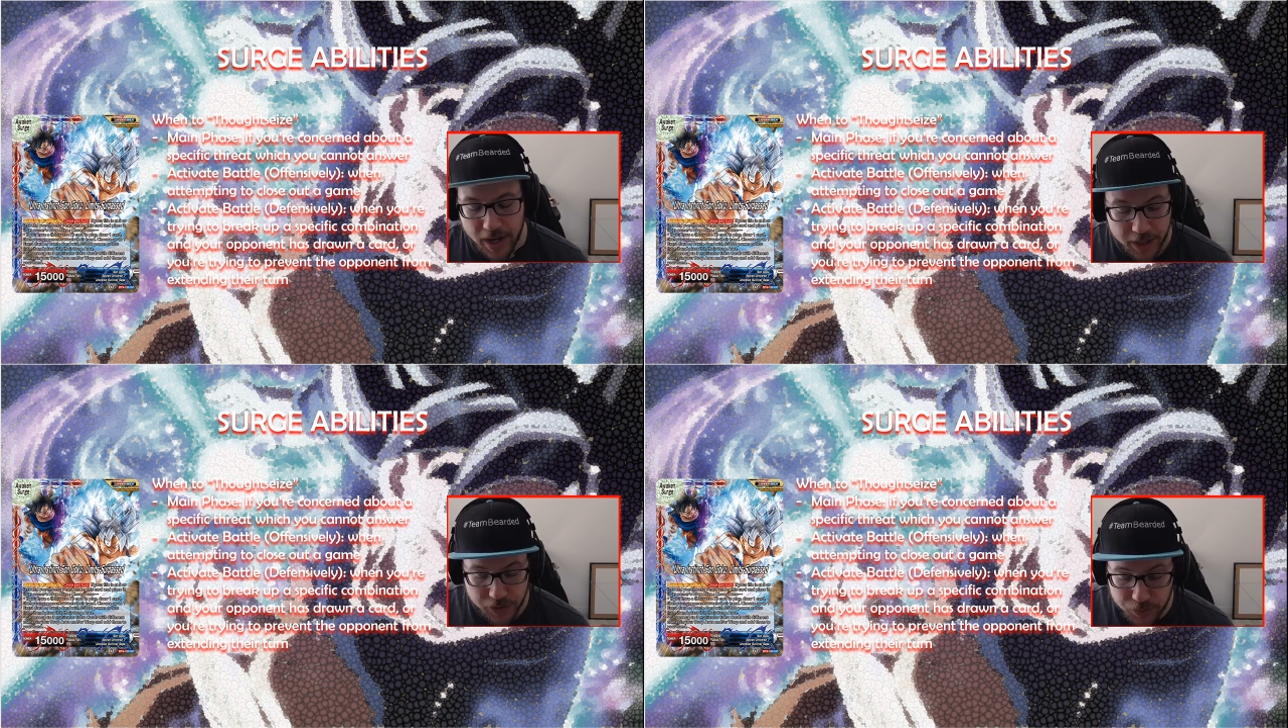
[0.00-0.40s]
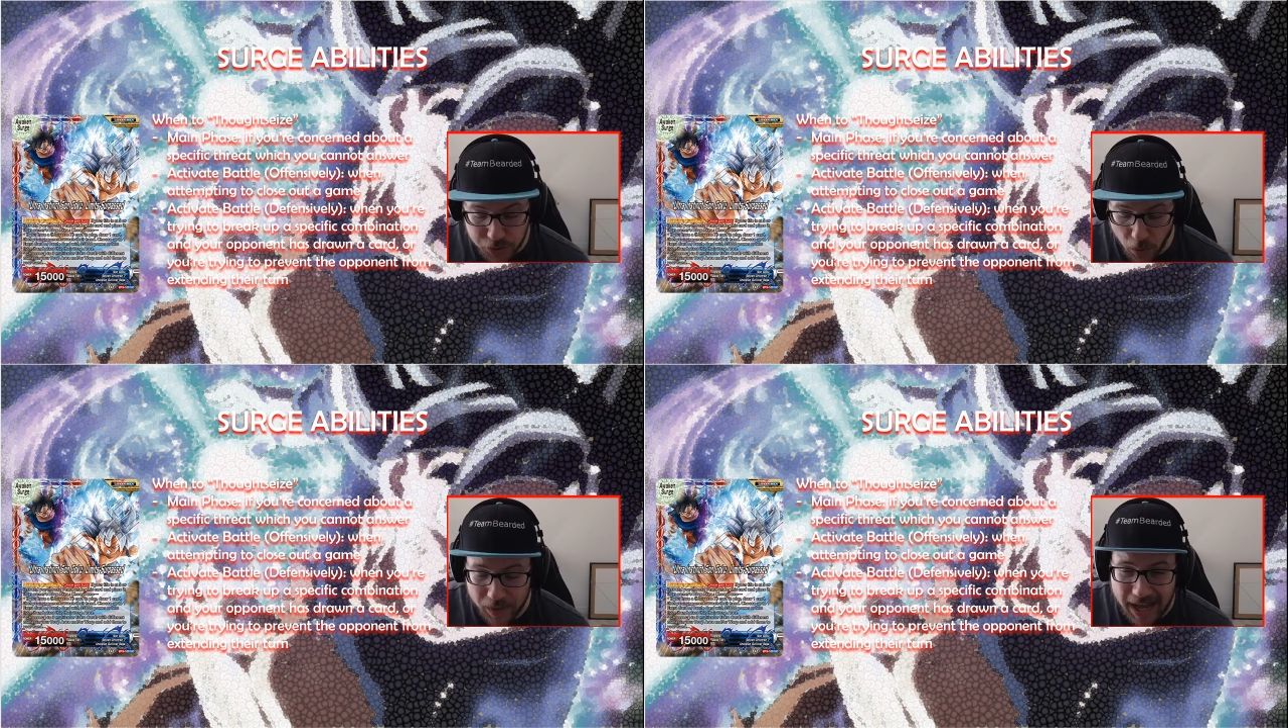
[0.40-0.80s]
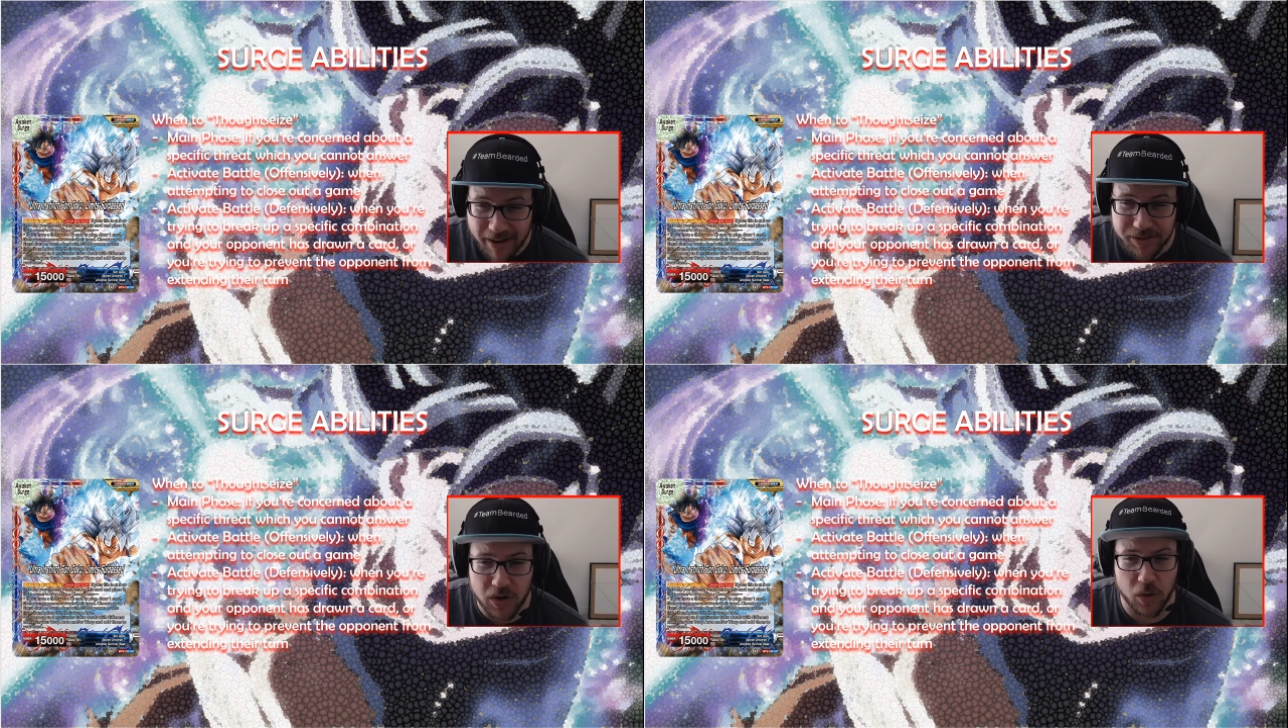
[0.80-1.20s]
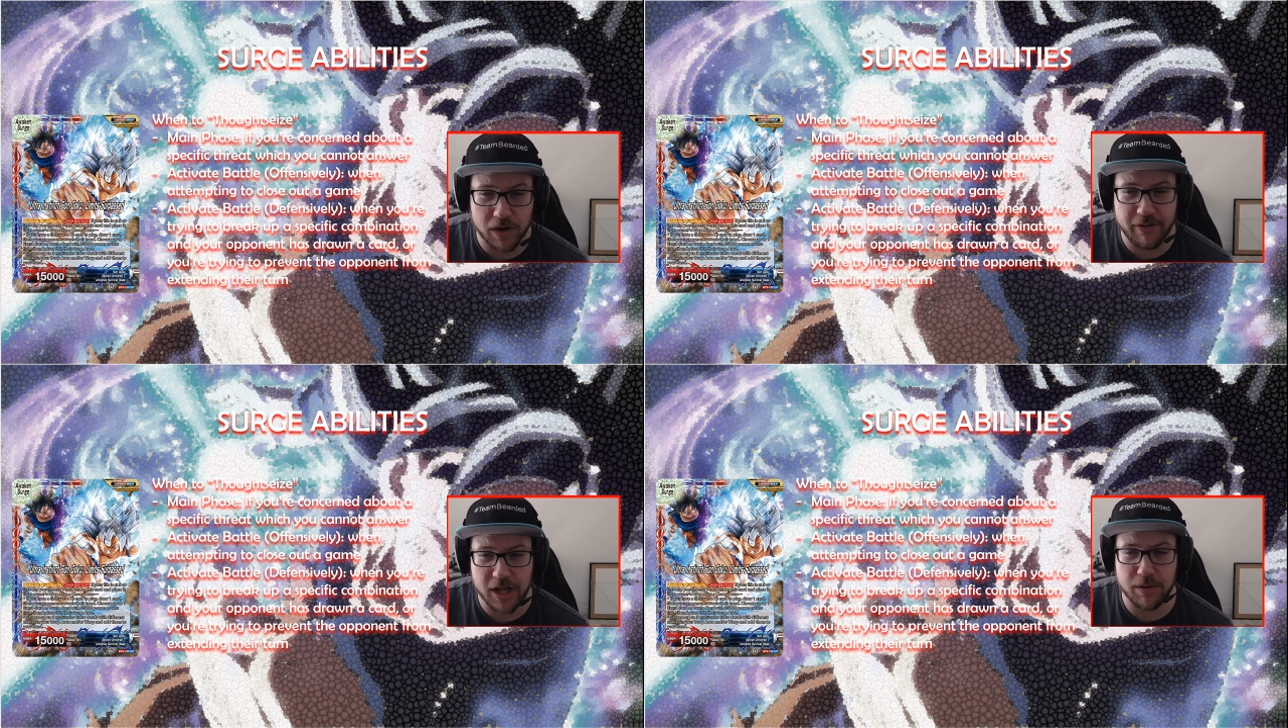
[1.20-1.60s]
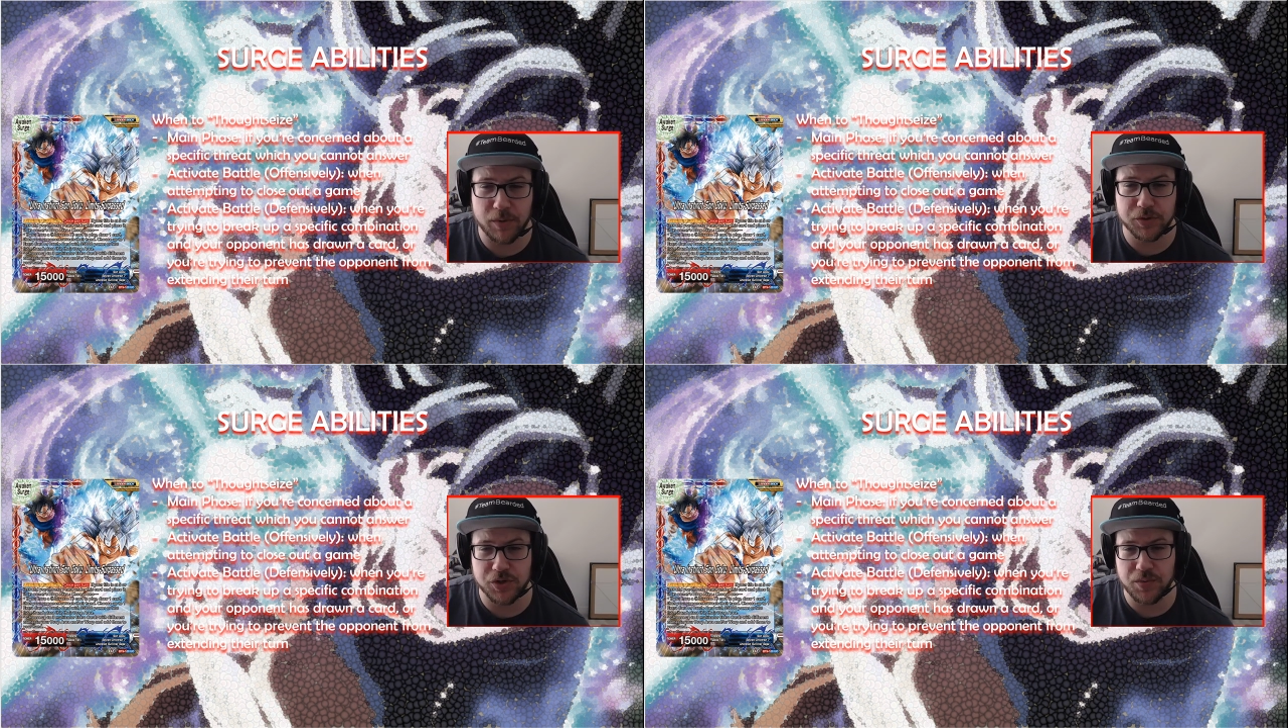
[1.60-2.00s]
you don't have the card
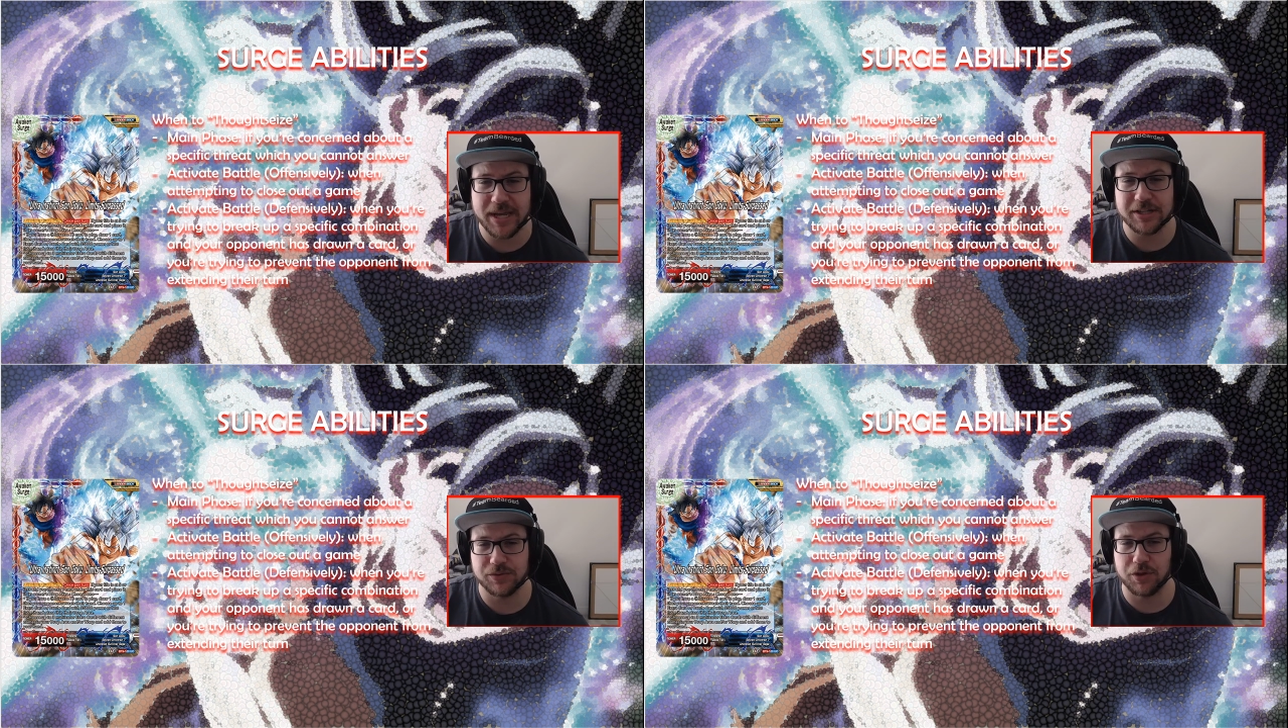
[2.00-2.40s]
available to answer the